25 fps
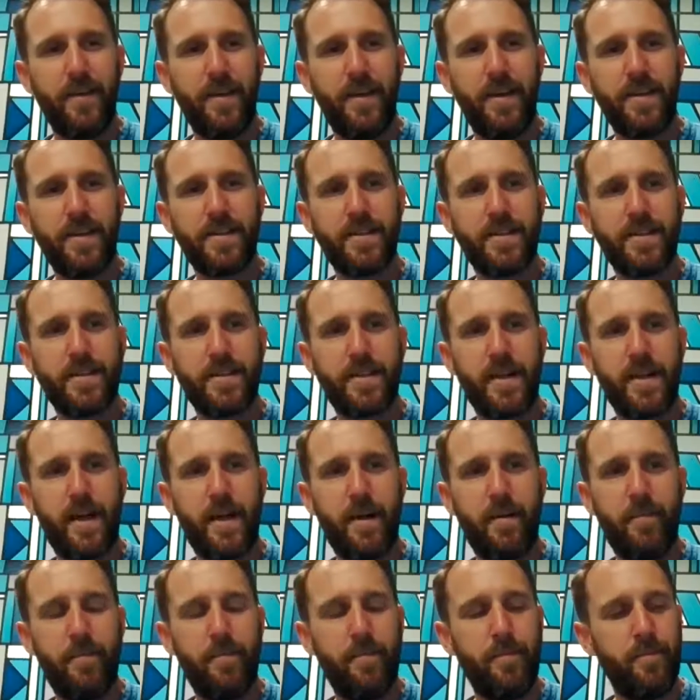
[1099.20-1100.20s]
it's.
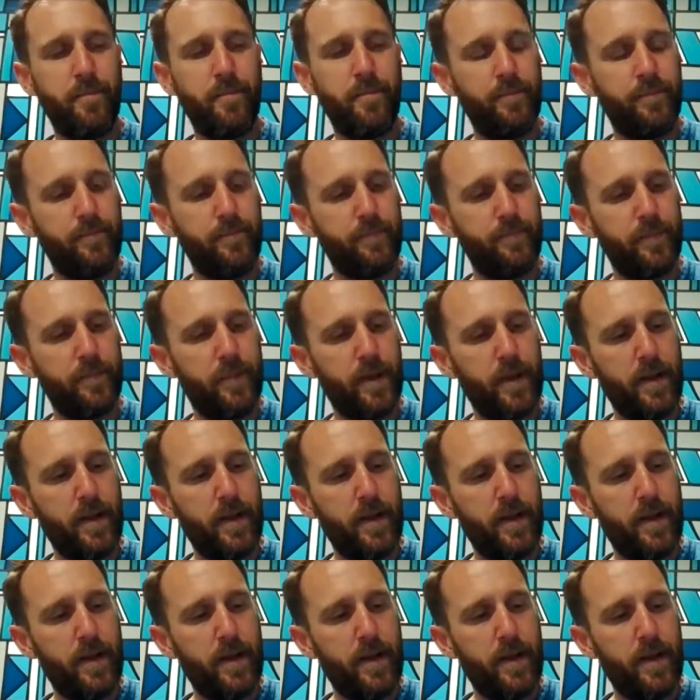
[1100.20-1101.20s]

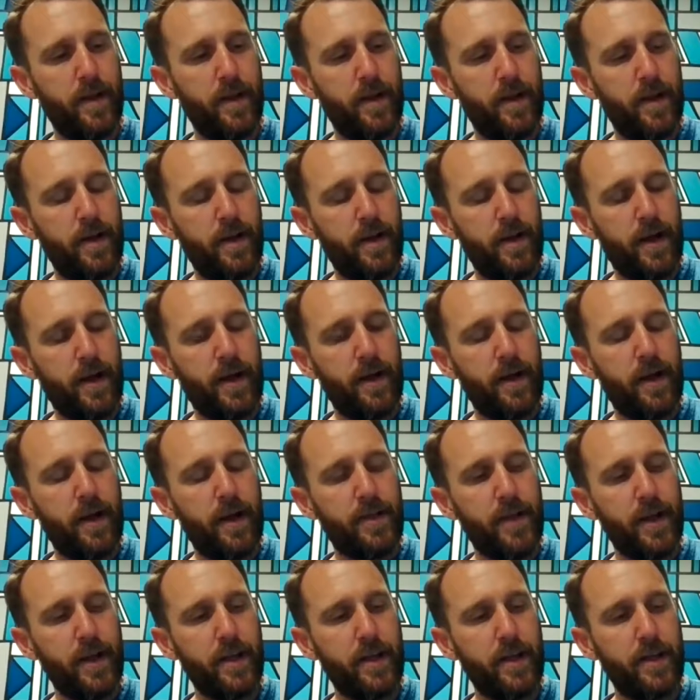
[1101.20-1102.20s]
I
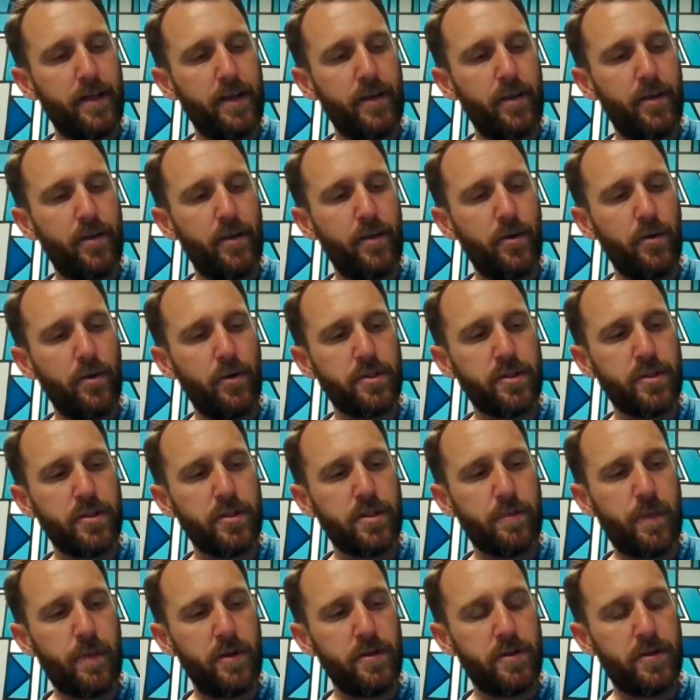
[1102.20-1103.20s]
think you also
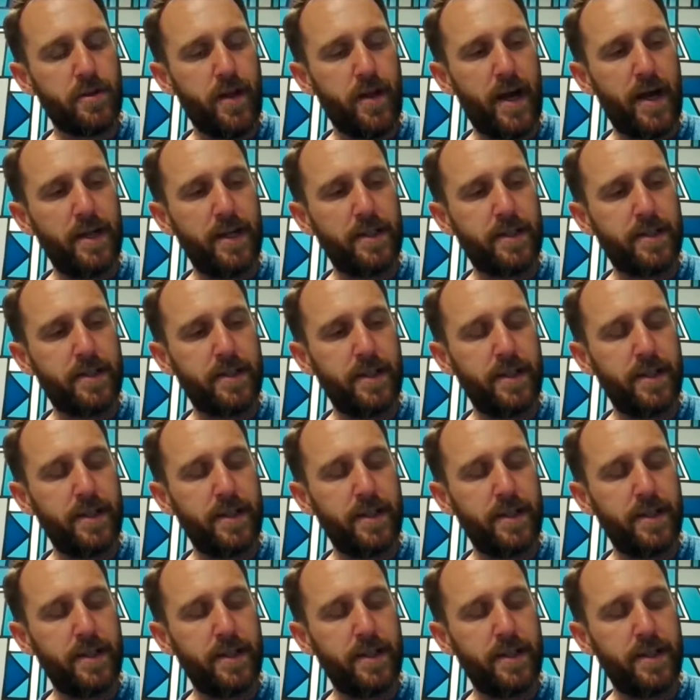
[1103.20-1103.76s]
spoke to that.